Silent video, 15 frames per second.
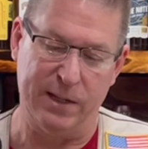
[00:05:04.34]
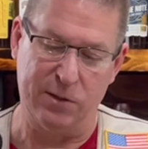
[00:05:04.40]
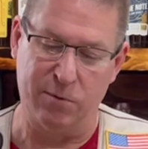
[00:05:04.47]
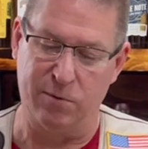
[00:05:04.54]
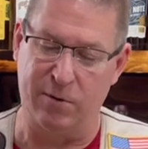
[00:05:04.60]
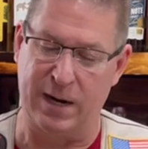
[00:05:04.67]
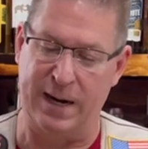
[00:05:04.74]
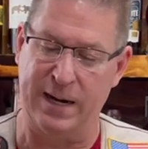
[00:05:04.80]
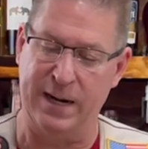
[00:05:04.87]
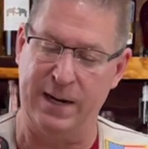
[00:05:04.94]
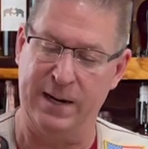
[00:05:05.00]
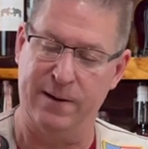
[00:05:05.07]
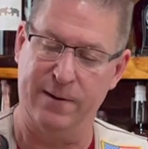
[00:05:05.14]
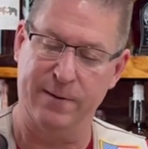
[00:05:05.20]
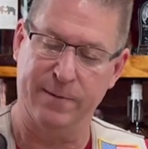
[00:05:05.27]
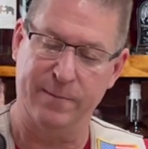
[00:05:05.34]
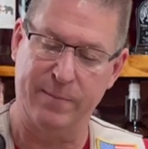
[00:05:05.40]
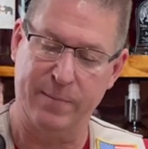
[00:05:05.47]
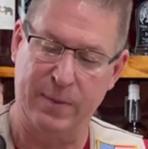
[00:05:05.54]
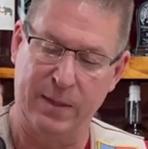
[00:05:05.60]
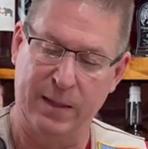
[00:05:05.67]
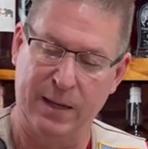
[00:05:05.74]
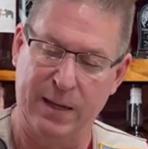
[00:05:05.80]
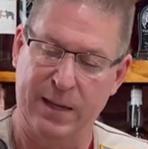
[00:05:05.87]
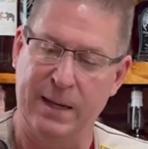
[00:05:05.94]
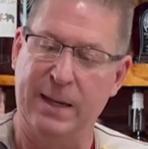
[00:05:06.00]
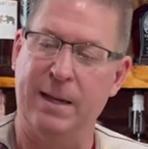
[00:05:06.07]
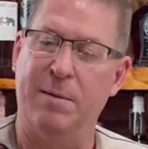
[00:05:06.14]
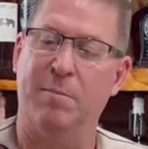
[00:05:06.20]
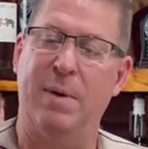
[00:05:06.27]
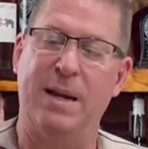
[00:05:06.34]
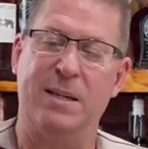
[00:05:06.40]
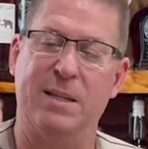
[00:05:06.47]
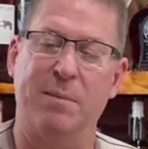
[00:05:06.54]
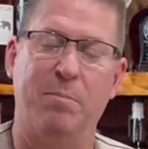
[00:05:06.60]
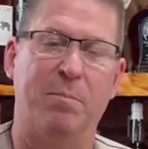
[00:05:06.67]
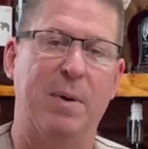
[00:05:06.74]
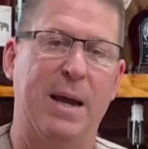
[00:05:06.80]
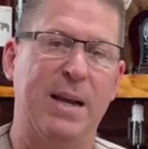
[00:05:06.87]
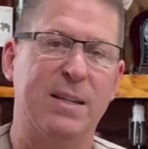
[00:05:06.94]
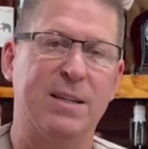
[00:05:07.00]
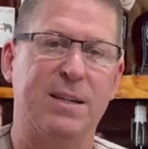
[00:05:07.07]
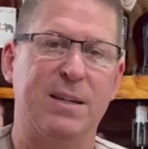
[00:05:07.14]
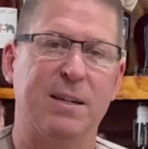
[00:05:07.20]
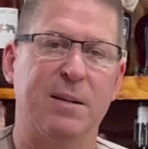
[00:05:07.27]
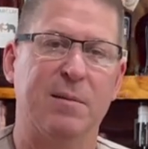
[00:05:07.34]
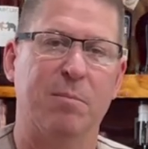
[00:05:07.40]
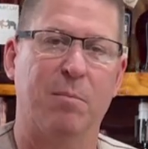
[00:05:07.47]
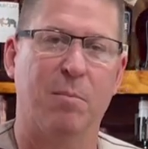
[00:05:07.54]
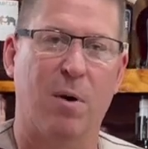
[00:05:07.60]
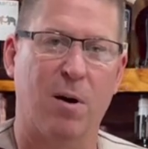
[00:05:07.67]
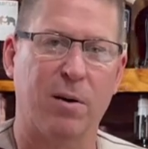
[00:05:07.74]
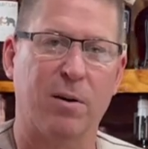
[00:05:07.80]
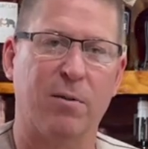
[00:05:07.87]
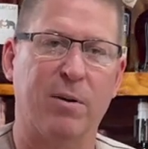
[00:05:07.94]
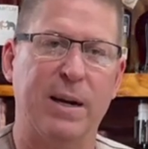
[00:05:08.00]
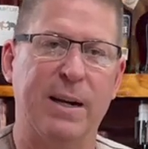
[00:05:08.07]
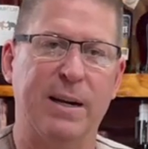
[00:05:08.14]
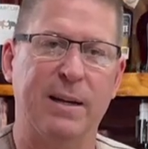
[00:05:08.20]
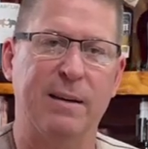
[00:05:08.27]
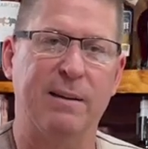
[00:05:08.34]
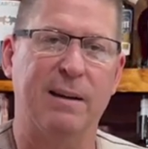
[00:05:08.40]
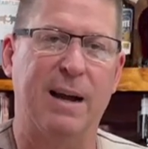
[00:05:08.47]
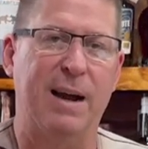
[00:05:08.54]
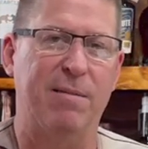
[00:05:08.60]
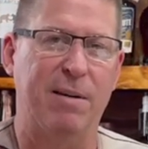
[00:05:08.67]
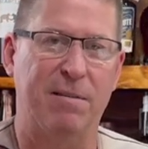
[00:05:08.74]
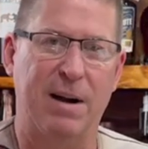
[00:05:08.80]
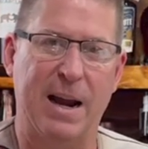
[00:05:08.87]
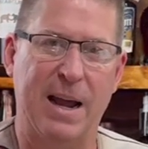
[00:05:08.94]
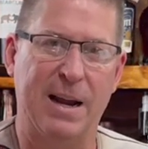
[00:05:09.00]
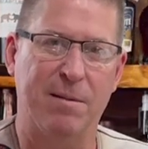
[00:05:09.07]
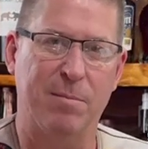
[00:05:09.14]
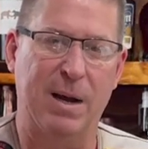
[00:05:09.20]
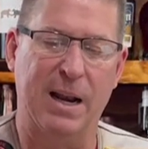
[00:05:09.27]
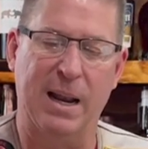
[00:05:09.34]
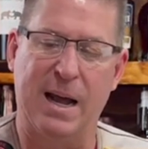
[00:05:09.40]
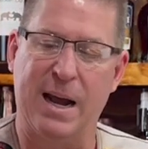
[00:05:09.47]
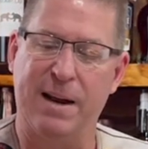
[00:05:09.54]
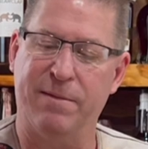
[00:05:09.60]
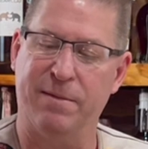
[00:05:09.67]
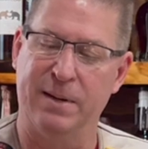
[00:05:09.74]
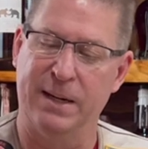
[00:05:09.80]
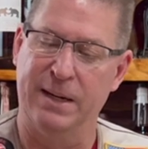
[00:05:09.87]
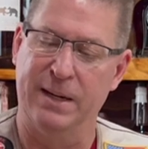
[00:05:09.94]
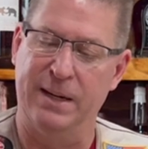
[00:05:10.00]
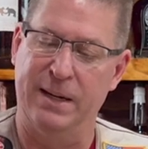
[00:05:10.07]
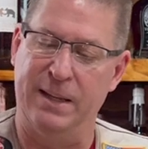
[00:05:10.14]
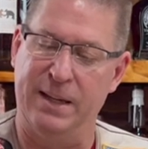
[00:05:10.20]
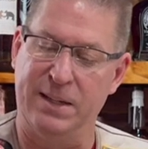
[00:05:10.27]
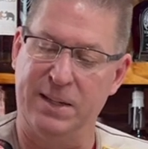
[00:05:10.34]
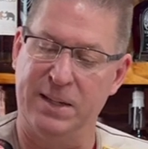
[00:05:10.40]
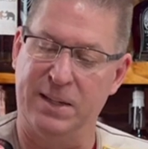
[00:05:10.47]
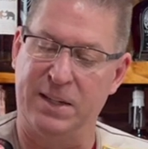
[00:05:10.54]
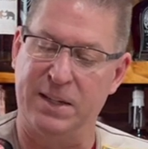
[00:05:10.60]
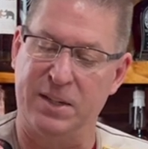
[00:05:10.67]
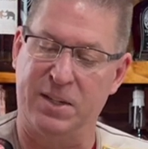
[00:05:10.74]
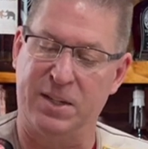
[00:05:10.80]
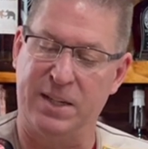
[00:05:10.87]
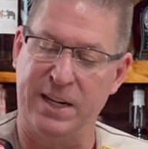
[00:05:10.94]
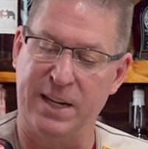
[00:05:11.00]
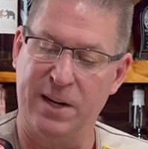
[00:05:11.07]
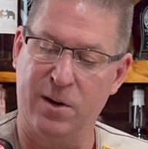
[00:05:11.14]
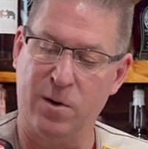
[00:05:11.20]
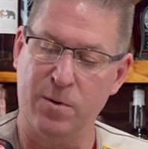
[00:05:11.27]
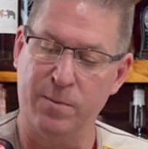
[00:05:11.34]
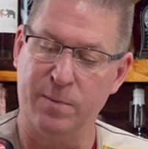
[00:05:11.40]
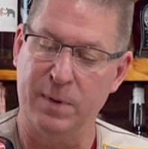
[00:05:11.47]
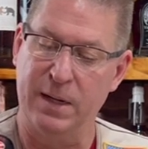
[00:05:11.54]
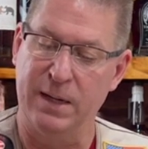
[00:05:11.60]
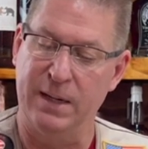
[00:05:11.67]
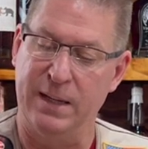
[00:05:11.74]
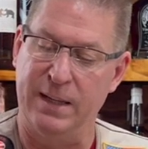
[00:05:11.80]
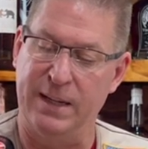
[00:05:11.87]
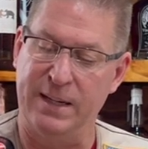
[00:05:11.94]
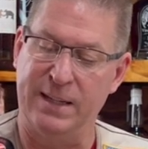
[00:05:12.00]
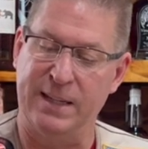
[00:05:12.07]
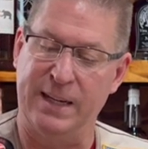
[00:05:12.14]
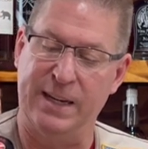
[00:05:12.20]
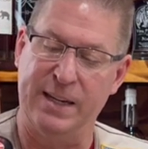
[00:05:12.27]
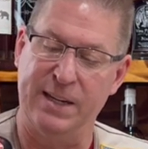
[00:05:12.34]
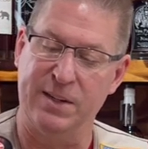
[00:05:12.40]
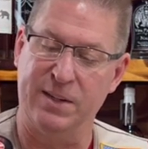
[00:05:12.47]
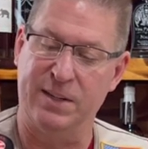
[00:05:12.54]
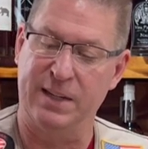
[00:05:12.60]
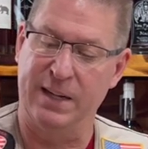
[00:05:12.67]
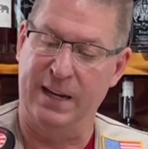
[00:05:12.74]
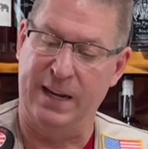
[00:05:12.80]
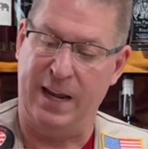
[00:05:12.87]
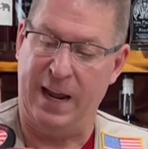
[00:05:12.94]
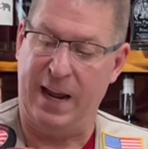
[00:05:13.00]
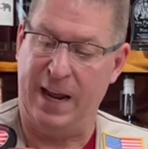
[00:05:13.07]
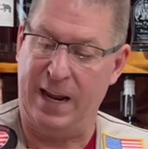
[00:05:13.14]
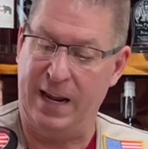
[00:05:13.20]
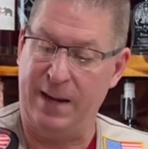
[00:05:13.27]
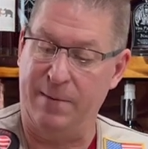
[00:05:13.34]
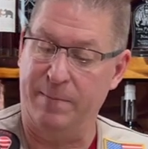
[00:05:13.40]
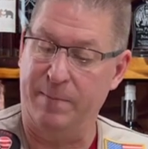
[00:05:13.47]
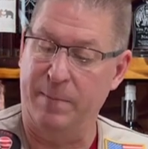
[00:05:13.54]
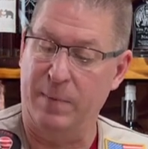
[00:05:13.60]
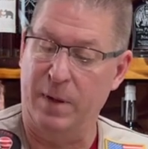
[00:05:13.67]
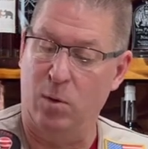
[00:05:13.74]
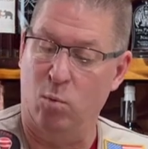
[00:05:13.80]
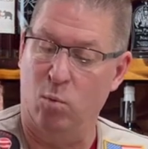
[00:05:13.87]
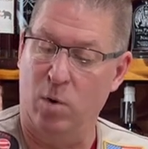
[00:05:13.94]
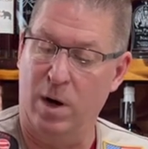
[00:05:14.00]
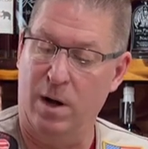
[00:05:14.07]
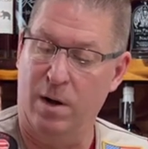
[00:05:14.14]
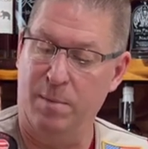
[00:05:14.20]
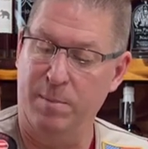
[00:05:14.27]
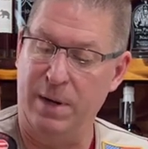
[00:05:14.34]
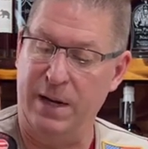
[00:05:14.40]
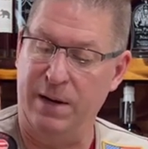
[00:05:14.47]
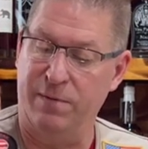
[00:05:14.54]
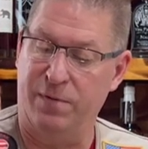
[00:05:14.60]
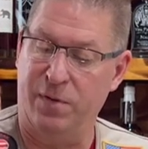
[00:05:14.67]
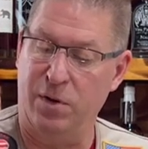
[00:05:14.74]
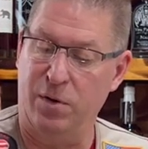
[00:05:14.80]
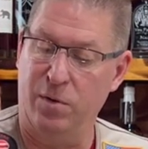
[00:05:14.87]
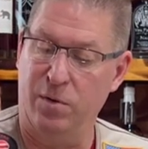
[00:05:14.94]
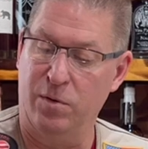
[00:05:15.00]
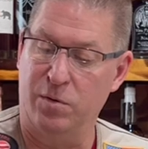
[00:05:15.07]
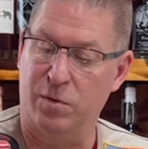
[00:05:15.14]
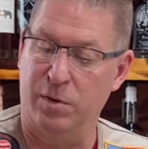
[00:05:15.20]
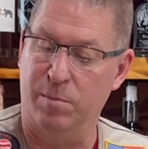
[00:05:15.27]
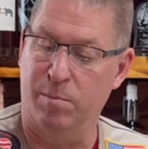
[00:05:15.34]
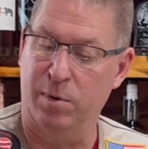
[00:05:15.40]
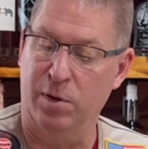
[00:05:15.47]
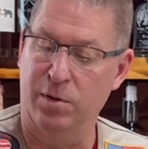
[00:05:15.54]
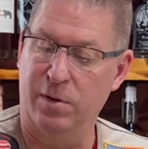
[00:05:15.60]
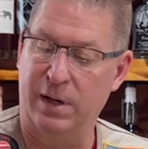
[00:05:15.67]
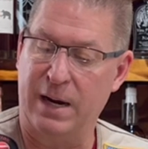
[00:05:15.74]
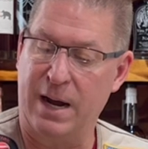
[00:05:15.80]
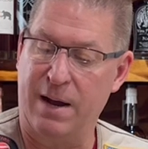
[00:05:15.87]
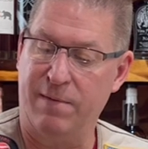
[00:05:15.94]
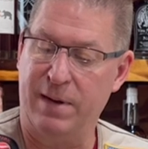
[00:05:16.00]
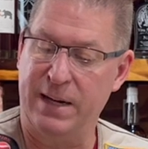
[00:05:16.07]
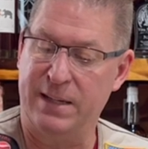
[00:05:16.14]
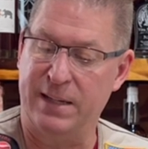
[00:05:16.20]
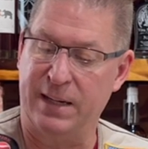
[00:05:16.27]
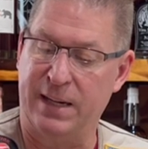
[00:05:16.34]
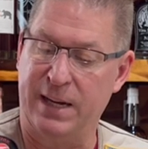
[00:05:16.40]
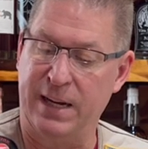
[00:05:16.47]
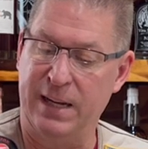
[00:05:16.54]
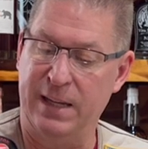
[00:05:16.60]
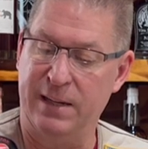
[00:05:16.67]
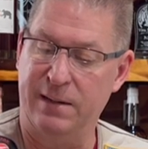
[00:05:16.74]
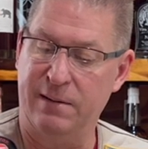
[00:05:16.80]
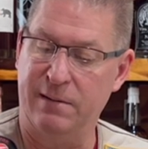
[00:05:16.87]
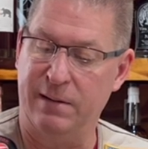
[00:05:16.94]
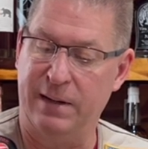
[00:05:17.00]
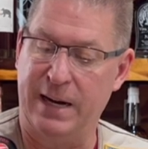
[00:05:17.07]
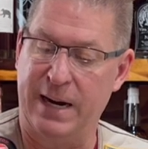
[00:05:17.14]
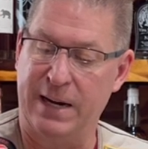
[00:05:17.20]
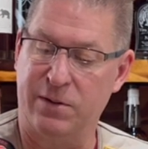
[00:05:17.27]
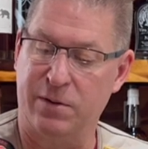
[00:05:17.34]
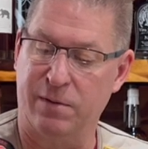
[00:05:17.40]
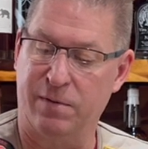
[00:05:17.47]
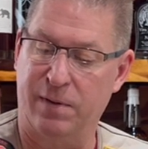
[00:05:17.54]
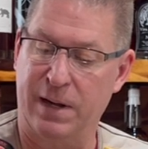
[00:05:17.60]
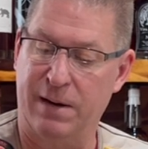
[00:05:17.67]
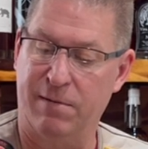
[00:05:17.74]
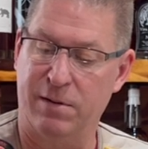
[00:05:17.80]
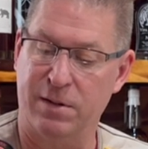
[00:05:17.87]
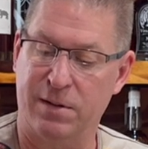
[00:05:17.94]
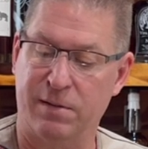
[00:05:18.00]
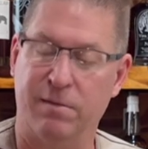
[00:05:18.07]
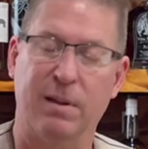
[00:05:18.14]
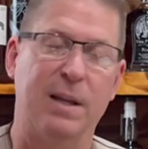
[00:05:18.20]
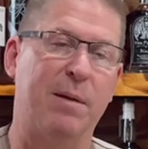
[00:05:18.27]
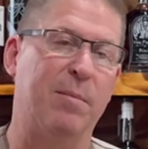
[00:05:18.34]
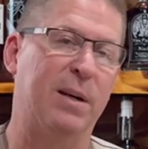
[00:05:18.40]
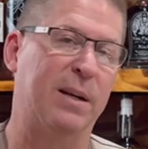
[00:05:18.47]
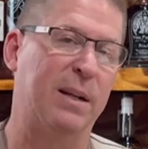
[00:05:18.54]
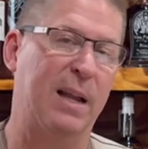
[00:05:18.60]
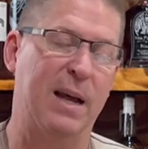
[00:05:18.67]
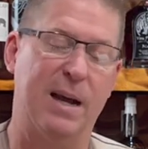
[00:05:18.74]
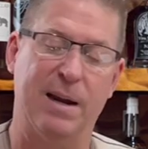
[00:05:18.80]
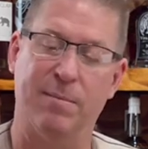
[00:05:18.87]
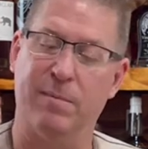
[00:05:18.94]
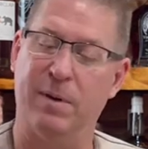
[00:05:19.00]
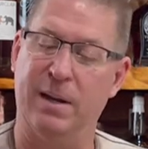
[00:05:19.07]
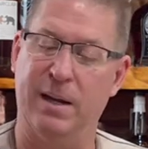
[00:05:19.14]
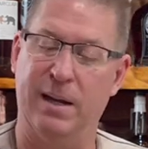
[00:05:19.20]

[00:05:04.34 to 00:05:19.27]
this one right here makes the best margarita I've ever had in my life. This is Castillo. This is a rum infused with blue agave tequila, natural flavors of lemon and lime